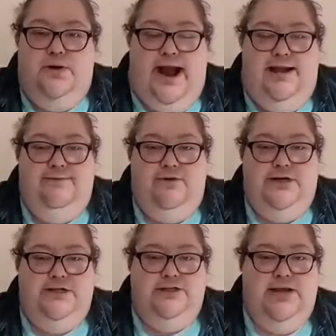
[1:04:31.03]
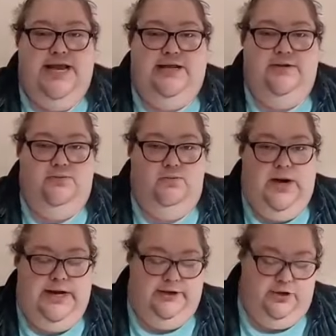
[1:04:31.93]
average like red
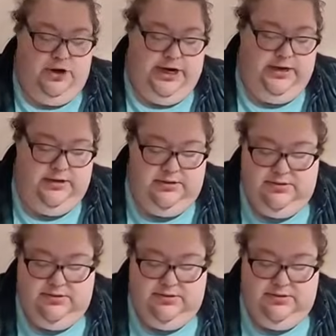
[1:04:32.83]
and green